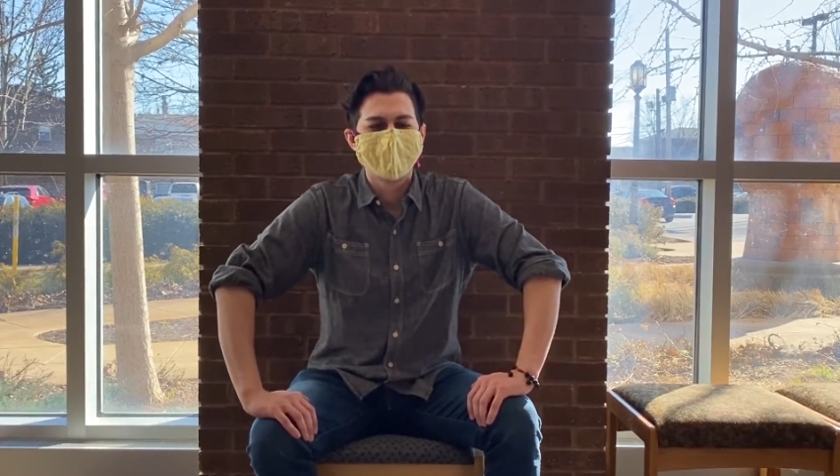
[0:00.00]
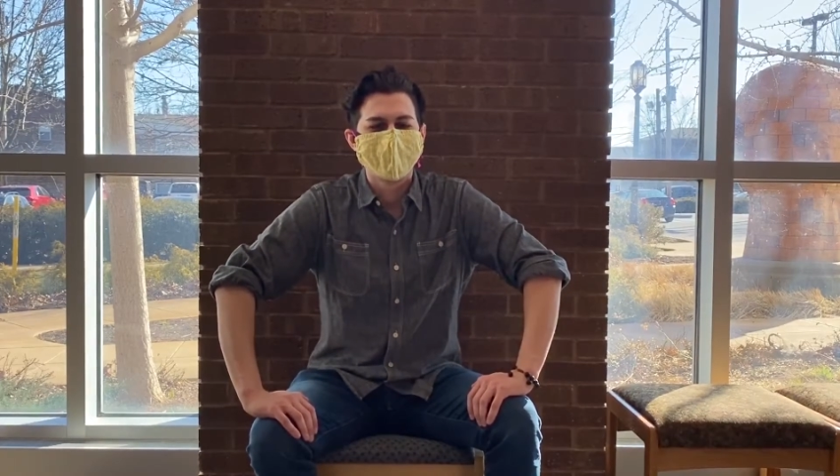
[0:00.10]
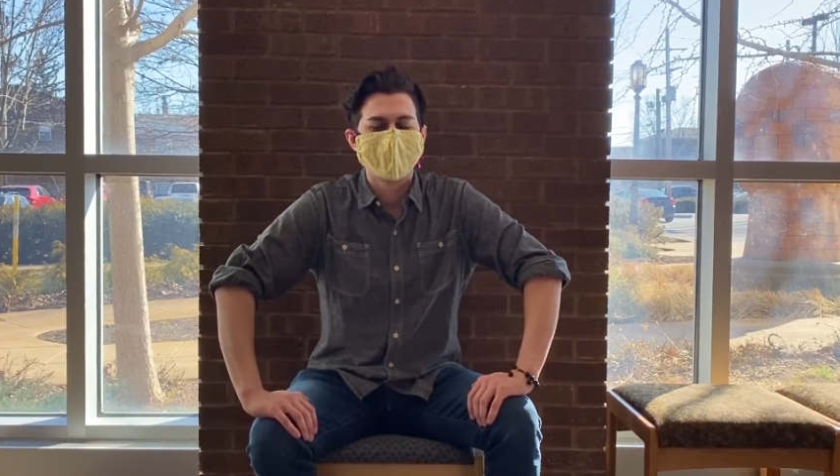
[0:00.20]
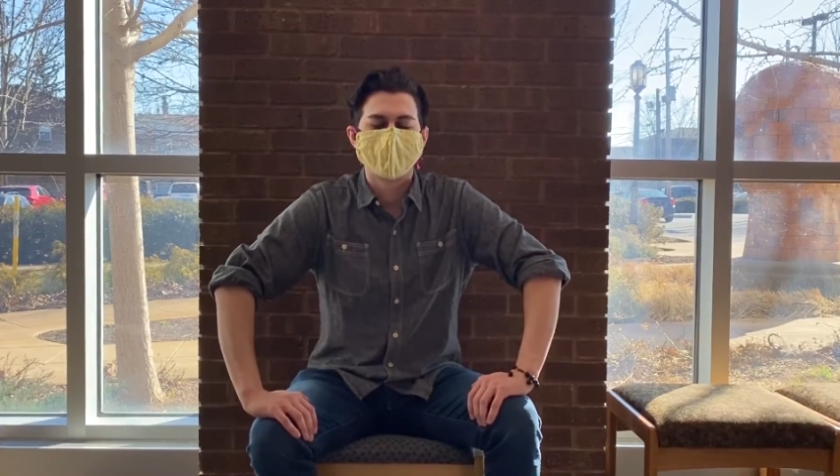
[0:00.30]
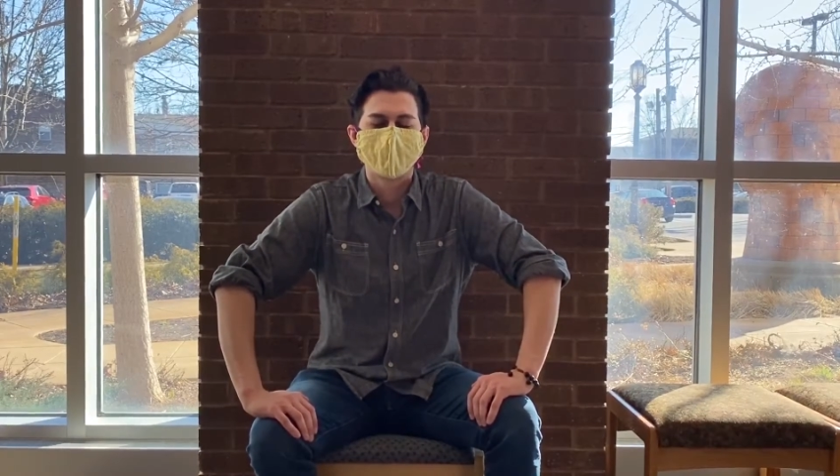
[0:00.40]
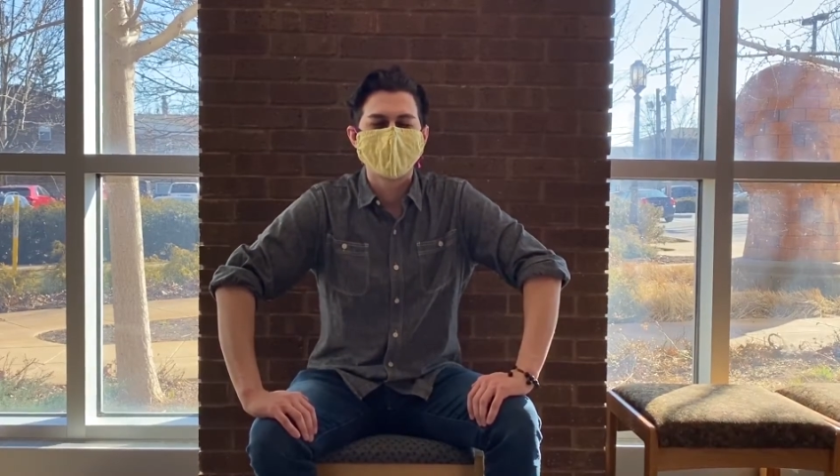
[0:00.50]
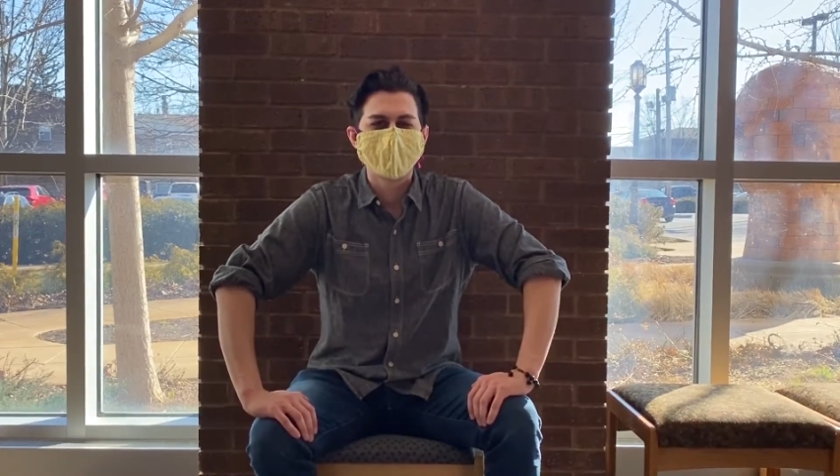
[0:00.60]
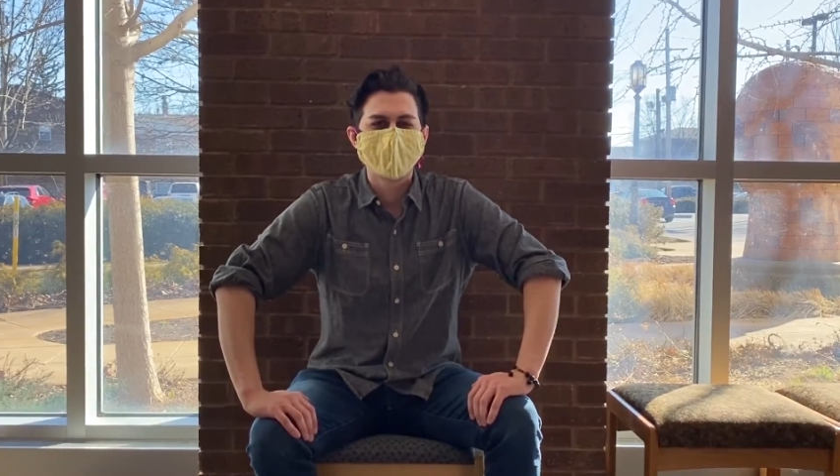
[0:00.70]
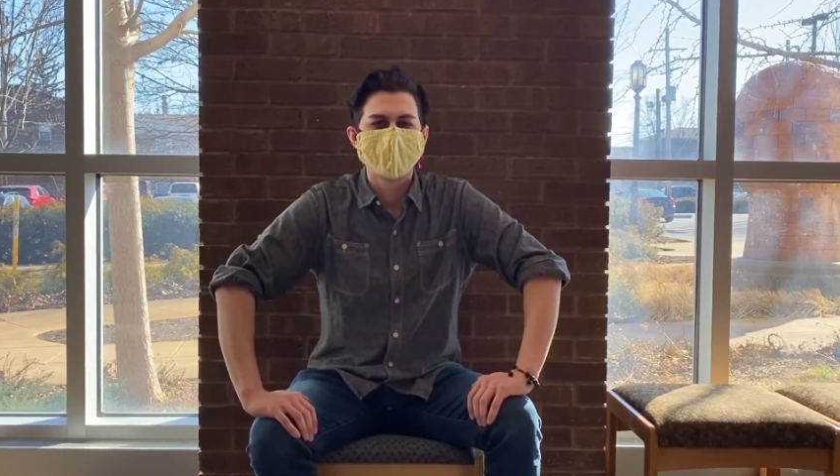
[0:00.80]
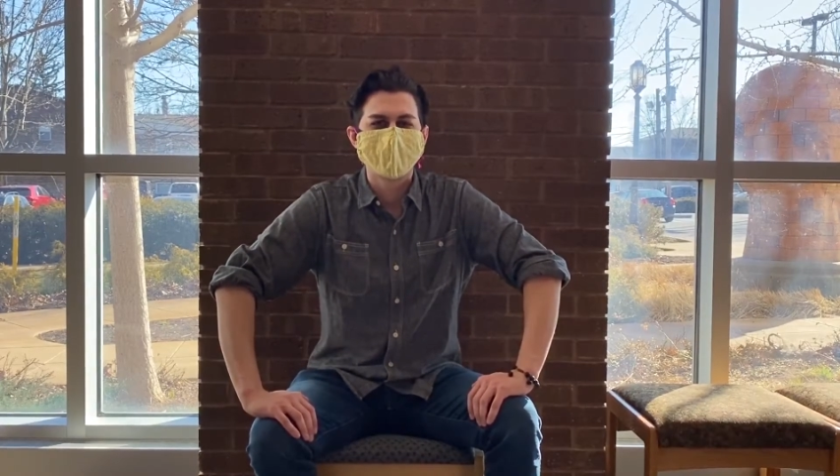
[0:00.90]
yeah, a
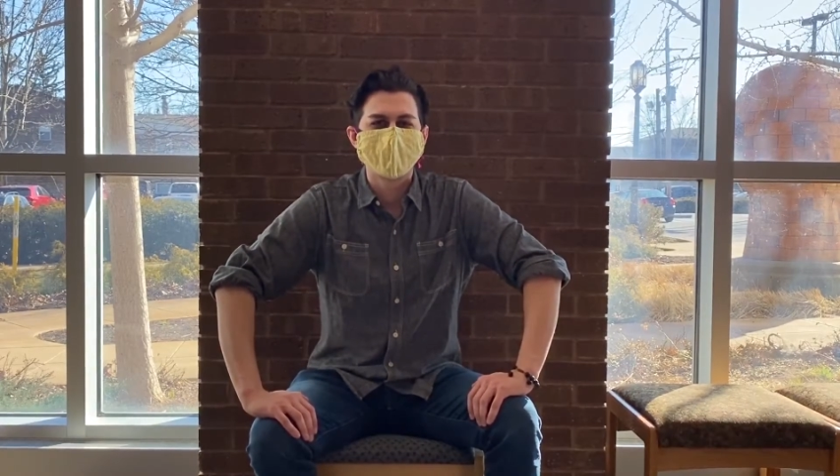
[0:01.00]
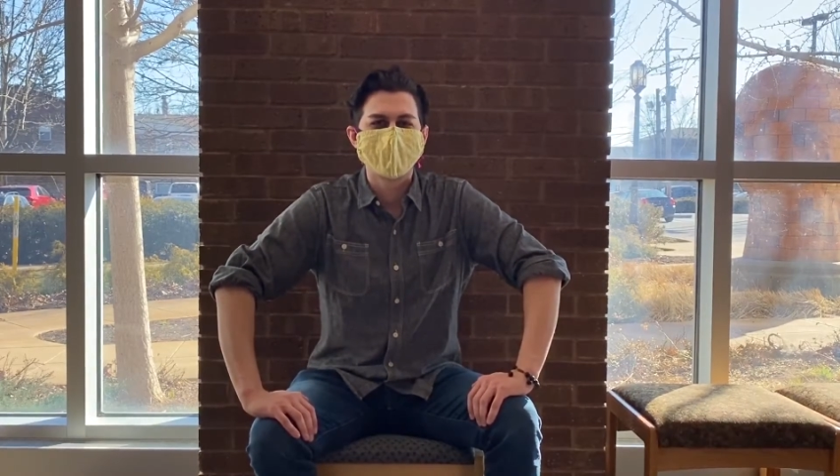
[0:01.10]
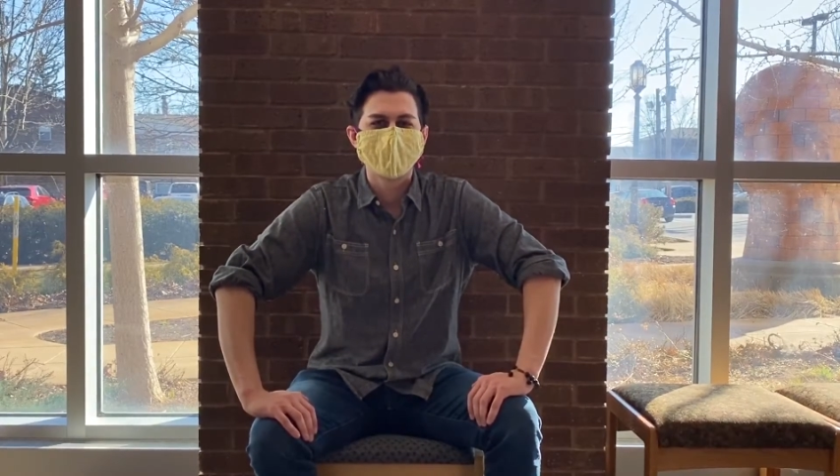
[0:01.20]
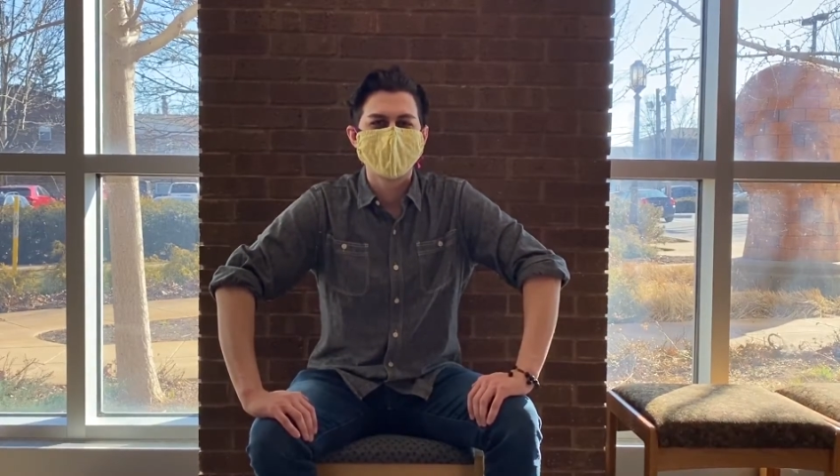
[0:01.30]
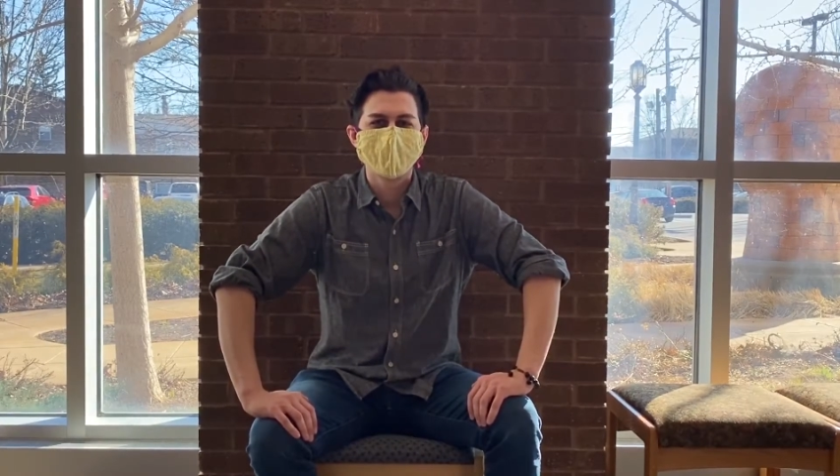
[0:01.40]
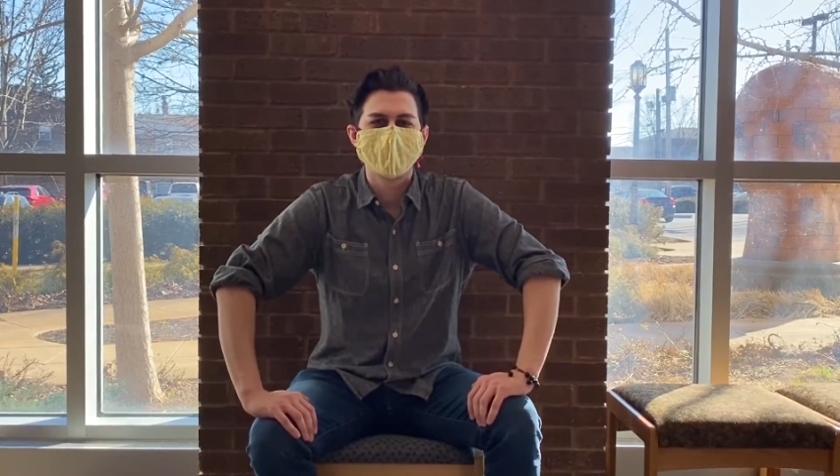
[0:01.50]
really